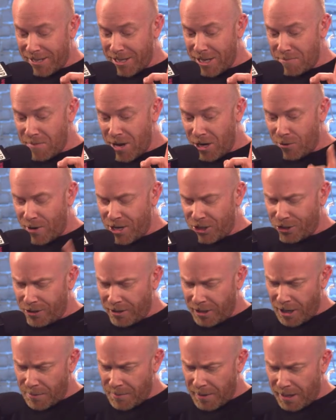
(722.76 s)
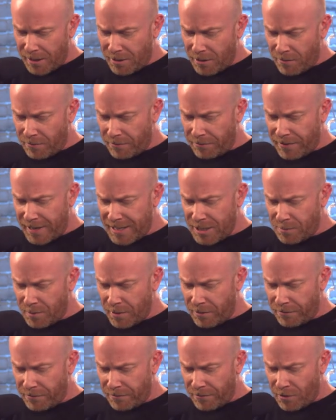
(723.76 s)
a question come in on
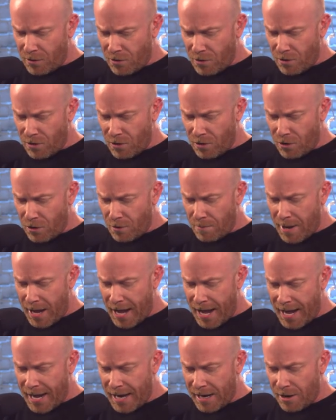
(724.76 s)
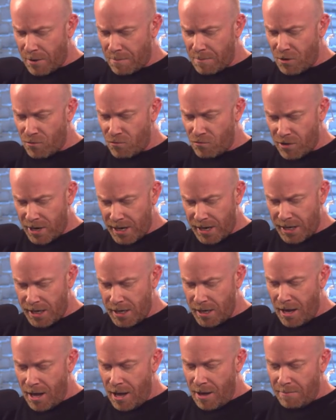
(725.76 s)
Facebook from Anne
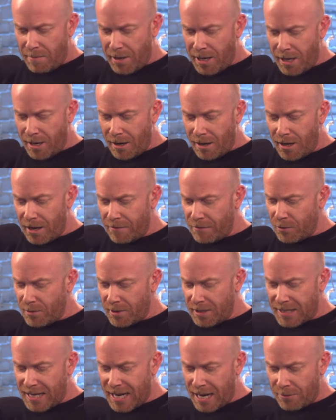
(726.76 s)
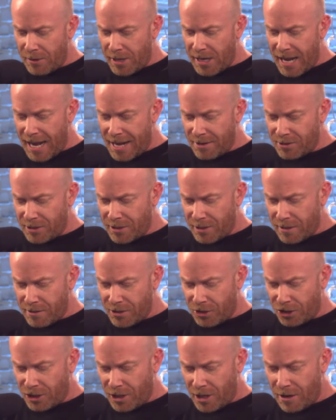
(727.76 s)
Marie. Pete, I love you on TOWIE. Outside of
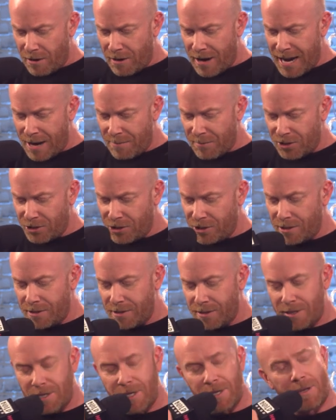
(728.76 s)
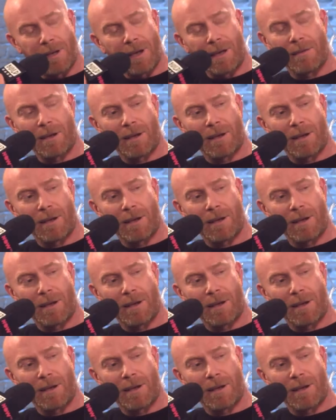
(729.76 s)
the show, how much do you see the other